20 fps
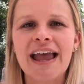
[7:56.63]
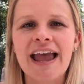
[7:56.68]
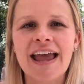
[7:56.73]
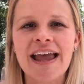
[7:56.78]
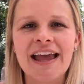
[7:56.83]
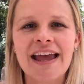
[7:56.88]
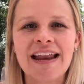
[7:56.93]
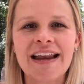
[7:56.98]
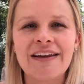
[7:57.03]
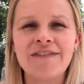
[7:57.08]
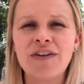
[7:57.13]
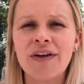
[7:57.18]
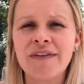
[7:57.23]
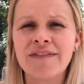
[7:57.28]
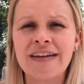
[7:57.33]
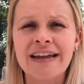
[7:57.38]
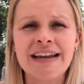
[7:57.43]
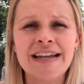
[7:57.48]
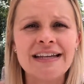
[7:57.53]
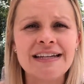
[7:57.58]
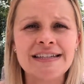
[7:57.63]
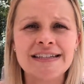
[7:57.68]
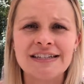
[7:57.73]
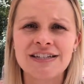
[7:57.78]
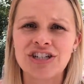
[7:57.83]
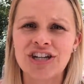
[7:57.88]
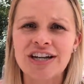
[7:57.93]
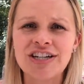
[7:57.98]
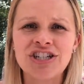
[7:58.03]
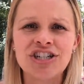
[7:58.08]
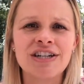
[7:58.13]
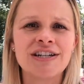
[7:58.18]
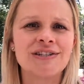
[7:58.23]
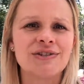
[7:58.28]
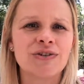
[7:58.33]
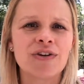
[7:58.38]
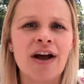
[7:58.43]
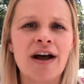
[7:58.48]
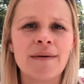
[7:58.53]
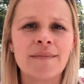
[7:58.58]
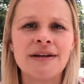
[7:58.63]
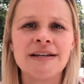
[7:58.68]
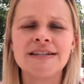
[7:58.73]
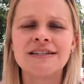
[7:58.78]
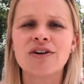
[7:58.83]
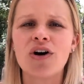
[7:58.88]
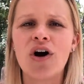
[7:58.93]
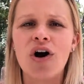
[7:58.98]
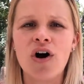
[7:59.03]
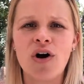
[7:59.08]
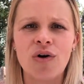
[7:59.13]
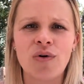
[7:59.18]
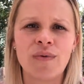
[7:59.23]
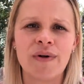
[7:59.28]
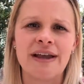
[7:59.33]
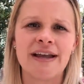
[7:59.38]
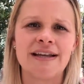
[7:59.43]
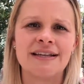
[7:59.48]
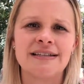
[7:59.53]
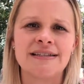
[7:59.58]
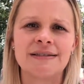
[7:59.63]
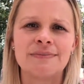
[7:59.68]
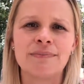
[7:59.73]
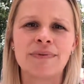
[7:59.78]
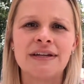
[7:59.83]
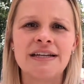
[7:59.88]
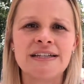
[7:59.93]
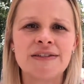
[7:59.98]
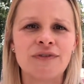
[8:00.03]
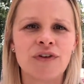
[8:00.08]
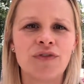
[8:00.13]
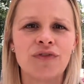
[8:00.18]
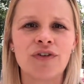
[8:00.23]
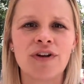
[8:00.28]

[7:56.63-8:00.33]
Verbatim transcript: And if you have any suggestions or comments, always please feel